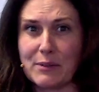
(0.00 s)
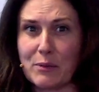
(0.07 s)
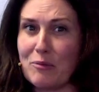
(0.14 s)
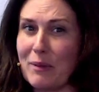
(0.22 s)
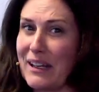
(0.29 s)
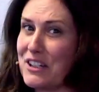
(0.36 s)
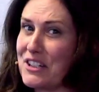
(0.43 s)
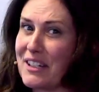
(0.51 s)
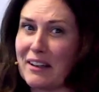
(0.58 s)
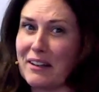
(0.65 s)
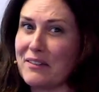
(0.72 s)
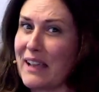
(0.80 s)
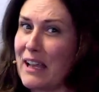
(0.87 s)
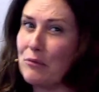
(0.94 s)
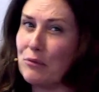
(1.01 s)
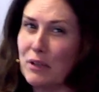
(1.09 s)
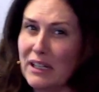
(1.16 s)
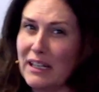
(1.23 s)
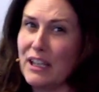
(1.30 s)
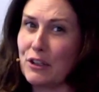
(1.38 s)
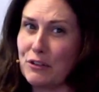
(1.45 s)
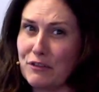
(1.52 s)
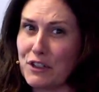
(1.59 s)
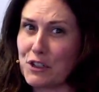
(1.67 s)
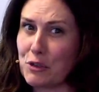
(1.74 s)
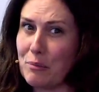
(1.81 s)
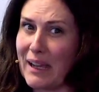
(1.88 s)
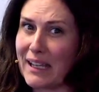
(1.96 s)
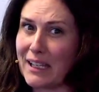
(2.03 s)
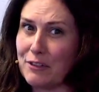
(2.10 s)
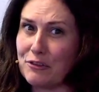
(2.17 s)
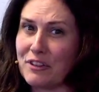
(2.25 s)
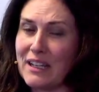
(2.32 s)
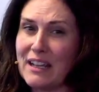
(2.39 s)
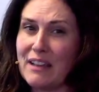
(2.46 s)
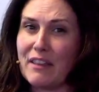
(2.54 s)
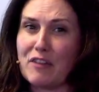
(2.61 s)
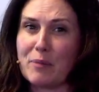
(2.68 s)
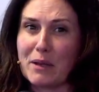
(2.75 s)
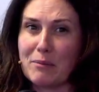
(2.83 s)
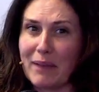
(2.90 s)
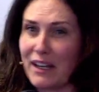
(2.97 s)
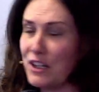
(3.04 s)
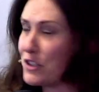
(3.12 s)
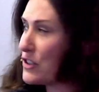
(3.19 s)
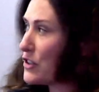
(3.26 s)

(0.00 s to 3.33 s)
we've managed to kind of get really good vision back if they've been managed